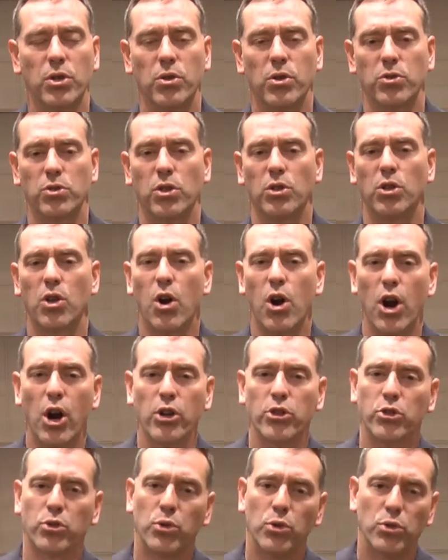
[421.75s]
there's a
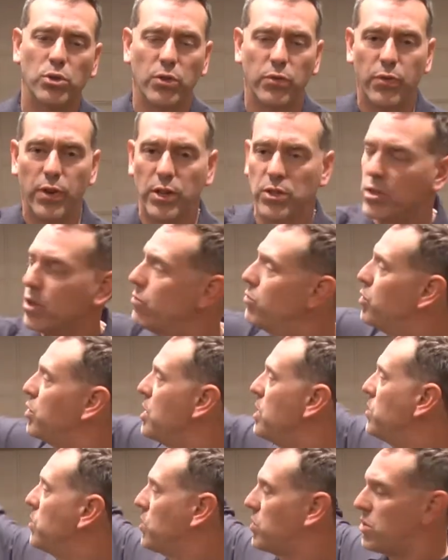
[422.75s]
large crucifix of
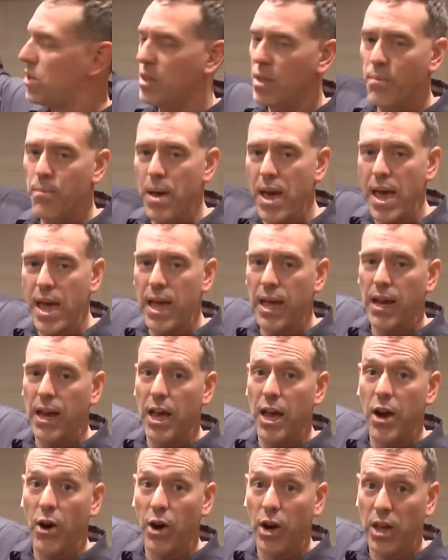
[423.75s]
Jesus in the main
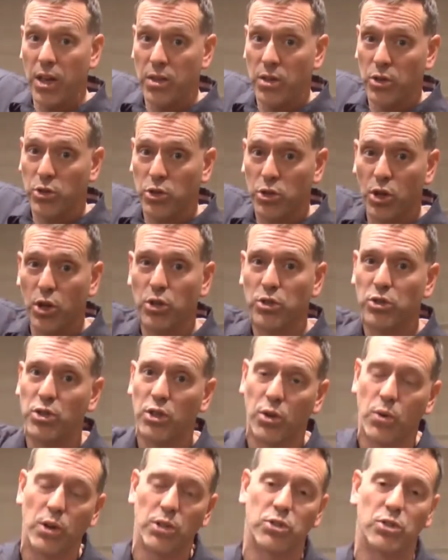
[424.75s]
area in the church. And the
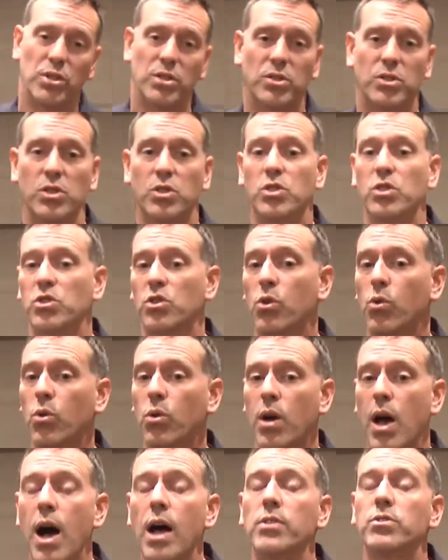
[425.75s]
question is, does this
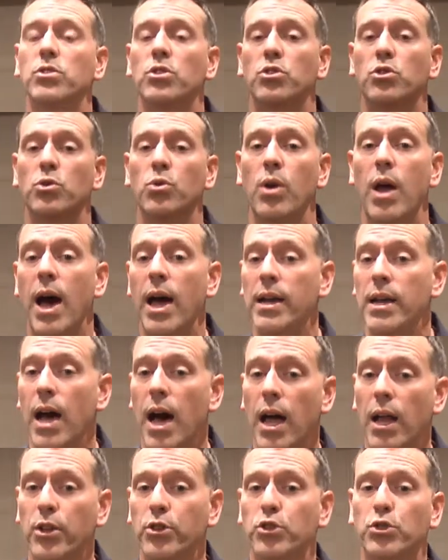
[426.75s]
constitute
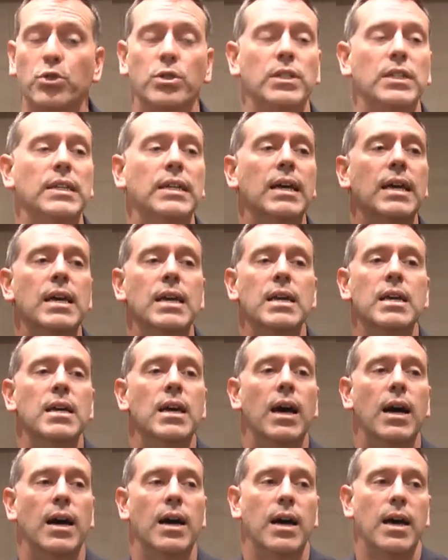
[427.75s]
idolatry
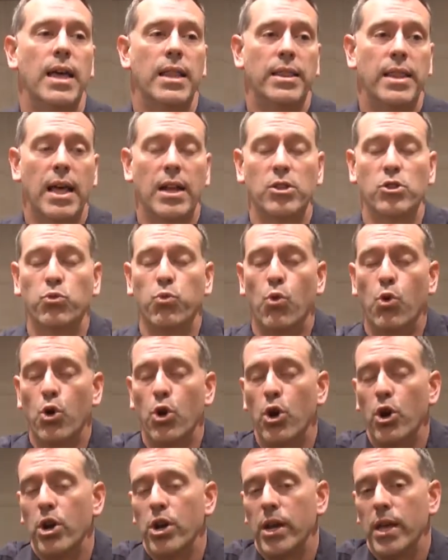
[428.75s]
that is
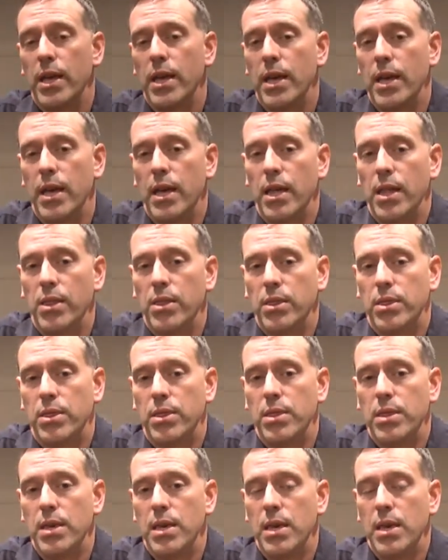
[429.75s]
warned in
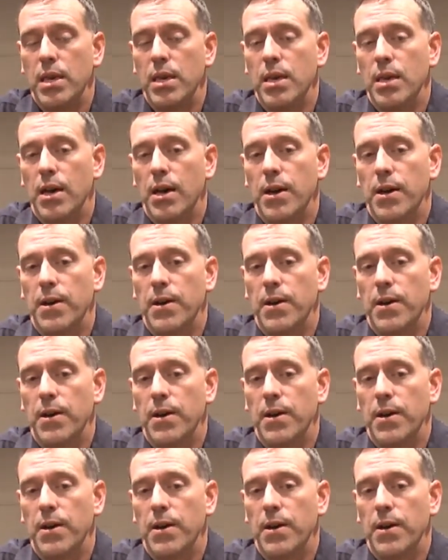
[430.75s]
the